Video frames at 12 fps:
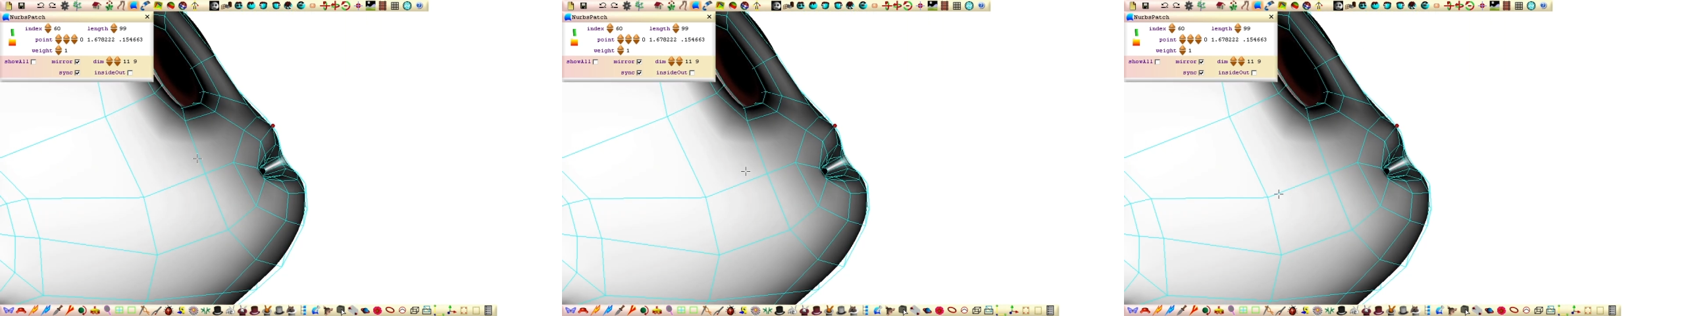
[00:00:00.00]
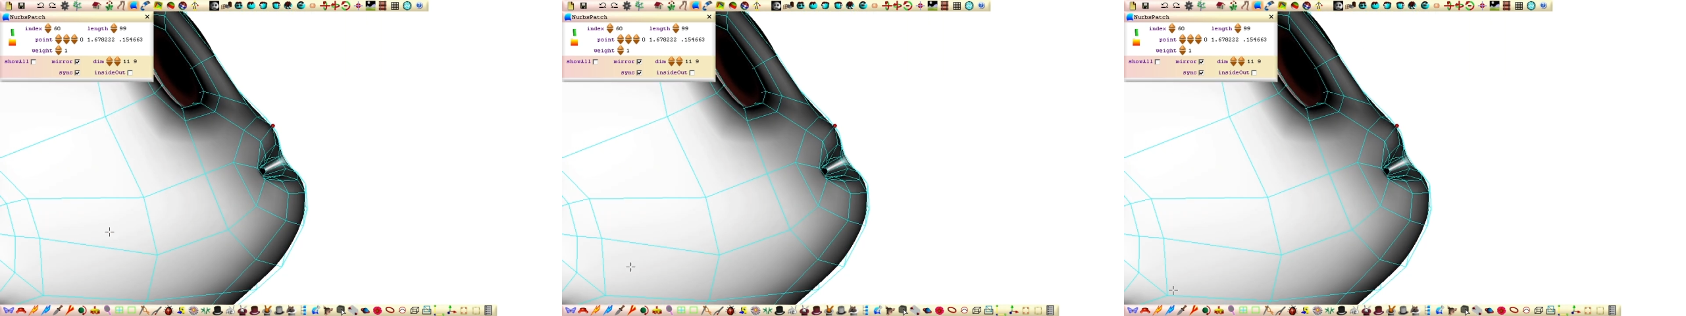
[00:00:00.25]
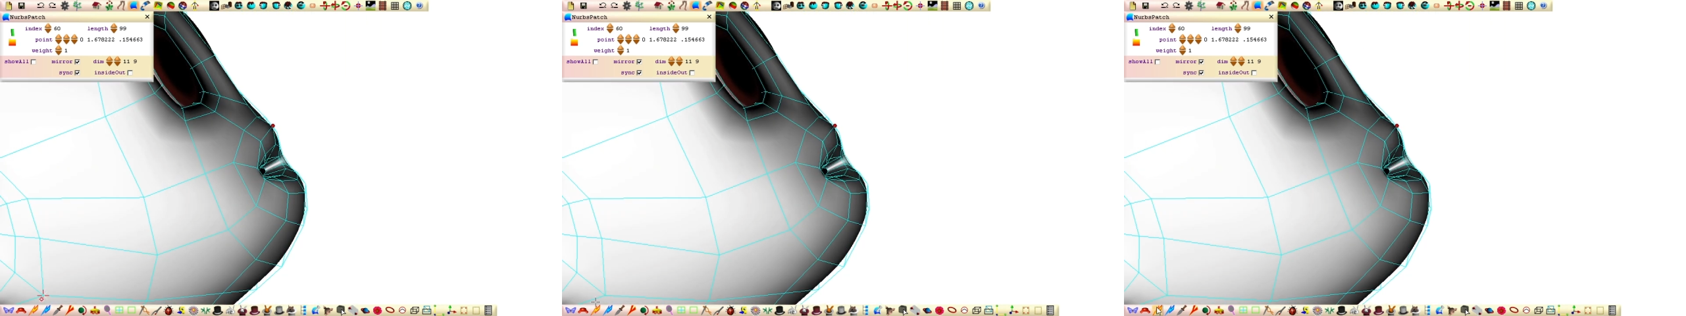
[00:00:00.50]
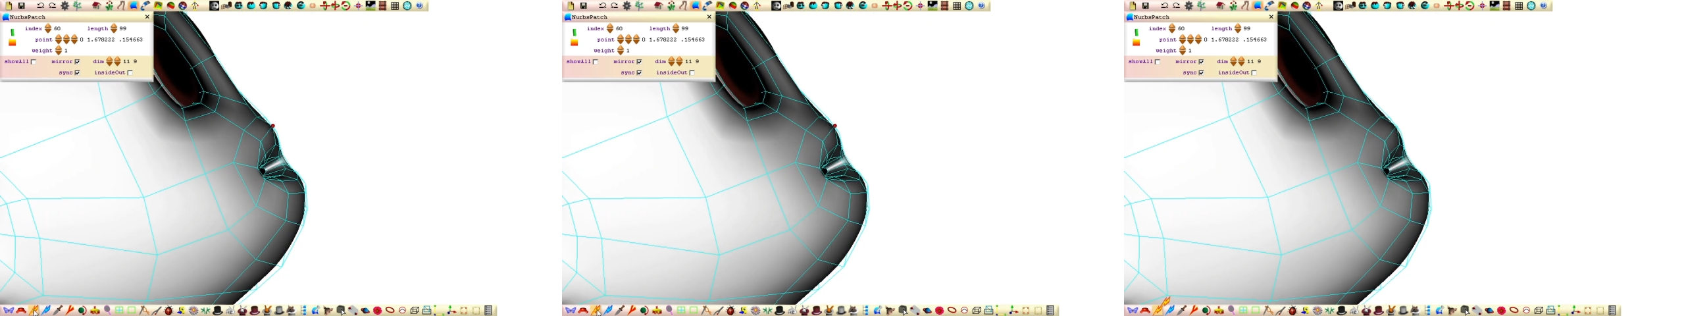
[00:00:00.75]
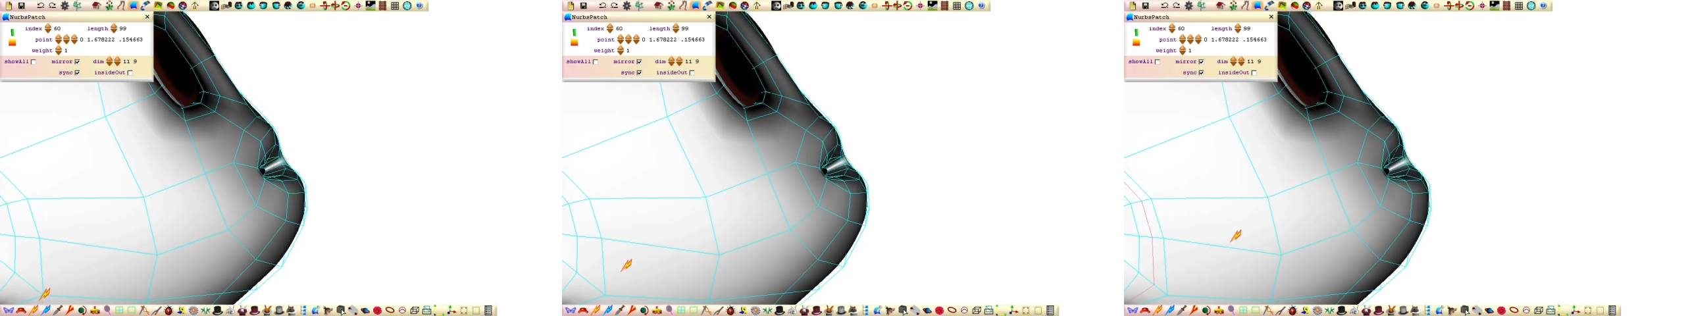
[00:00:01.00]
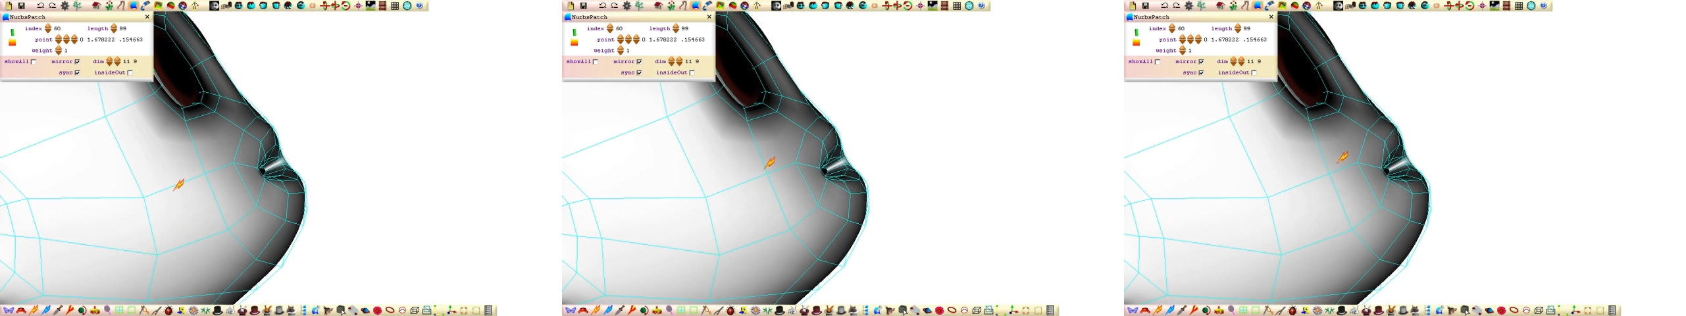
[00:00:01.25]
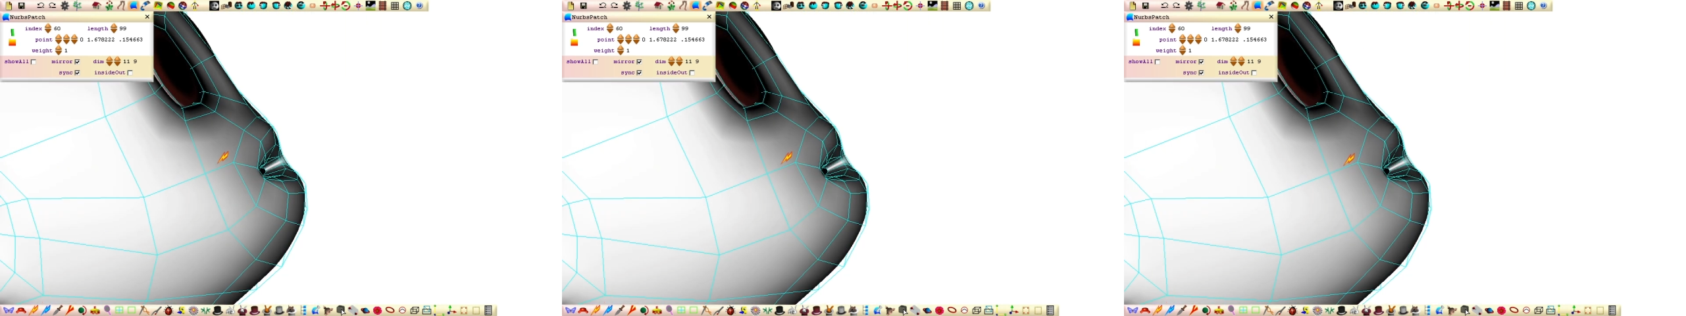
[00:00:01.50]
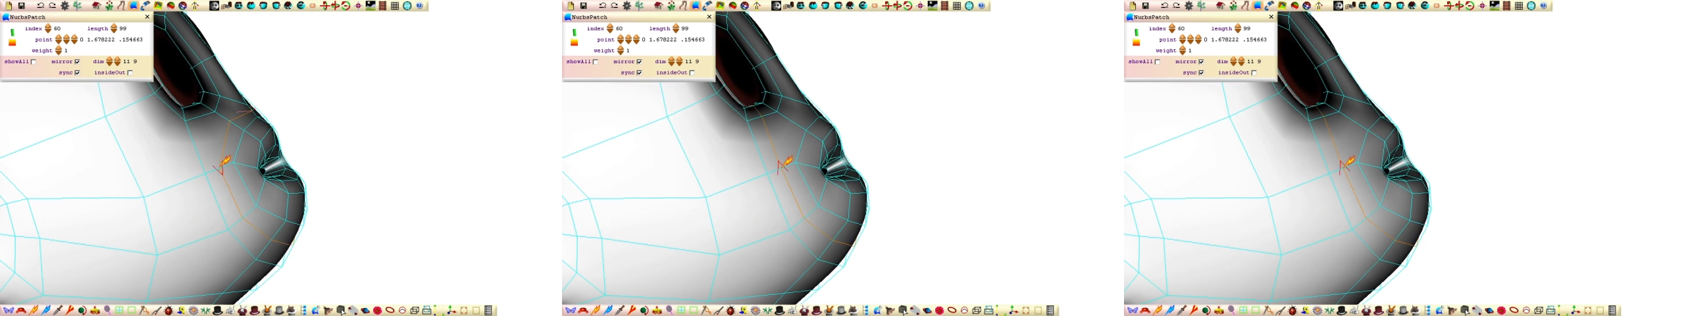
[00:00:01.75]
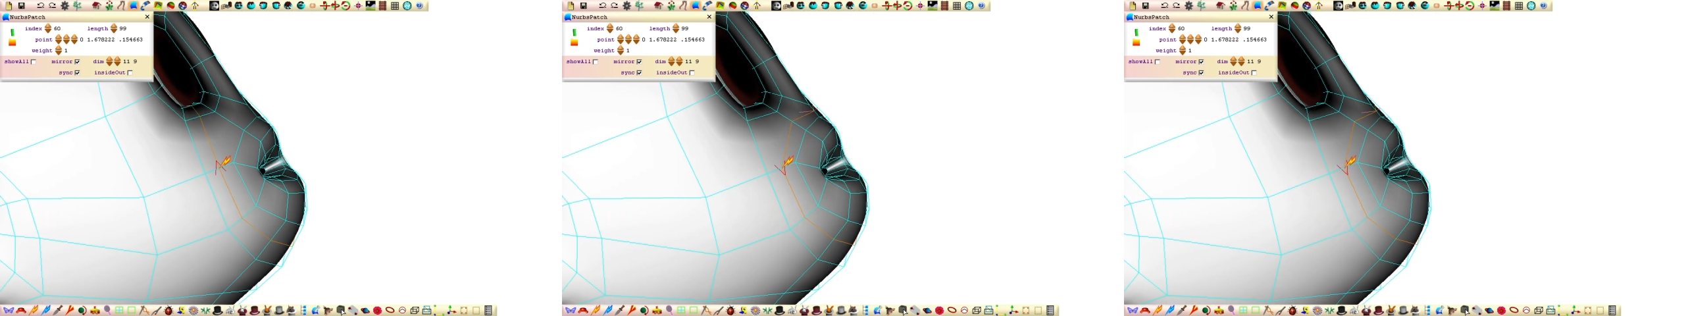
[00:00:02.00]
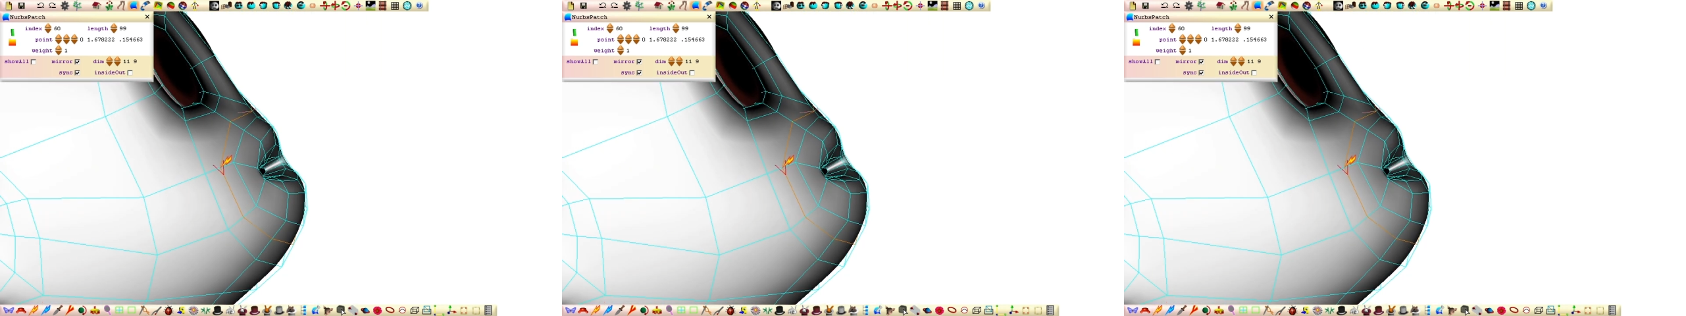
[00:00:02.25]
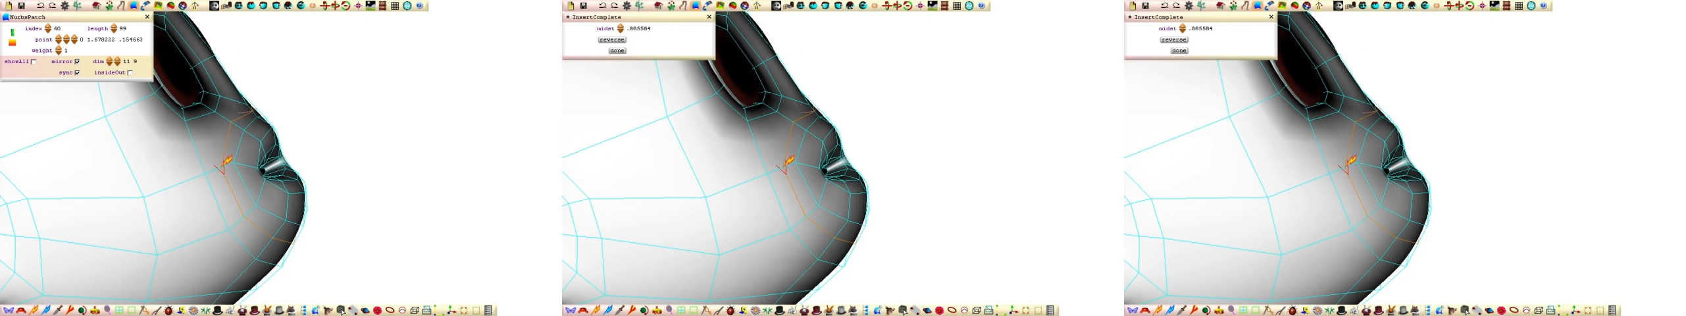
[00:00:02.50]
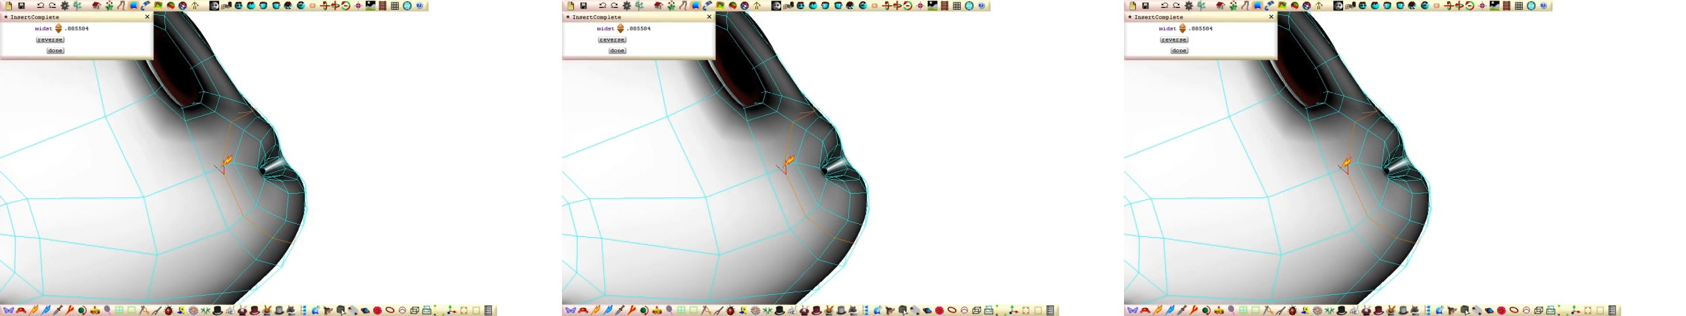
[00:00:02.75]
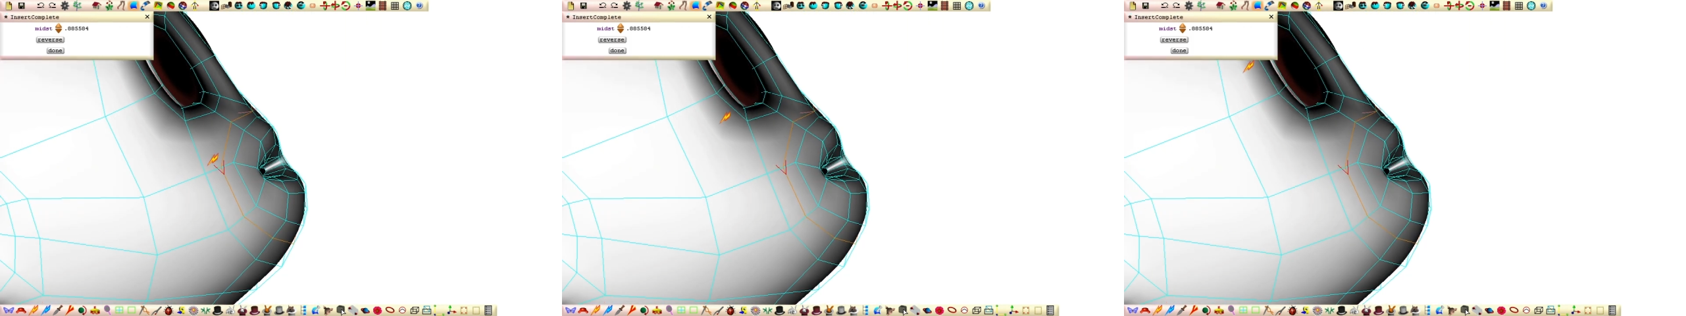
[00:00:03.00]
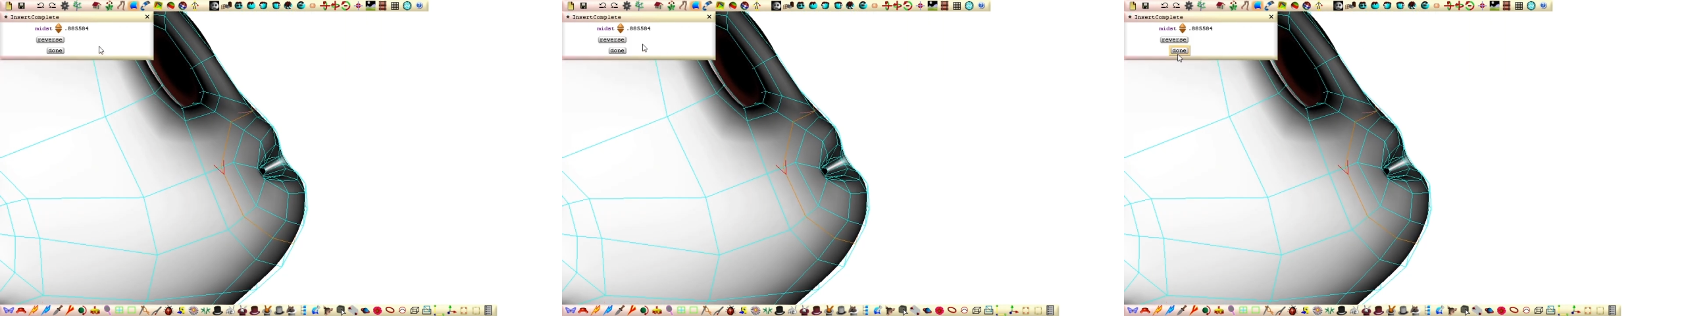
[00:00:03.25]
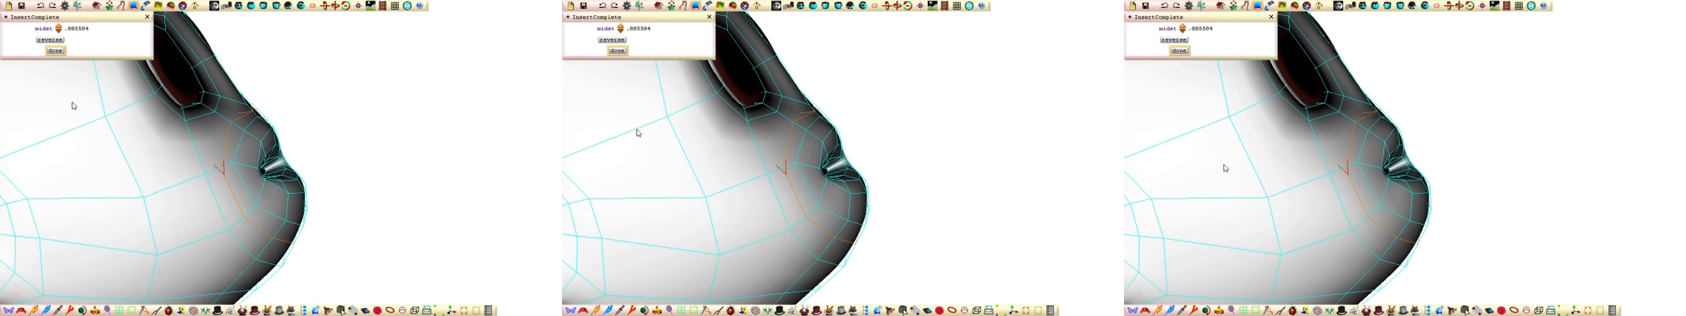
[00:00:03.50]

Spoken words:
No face is visible, so there are no lips to read.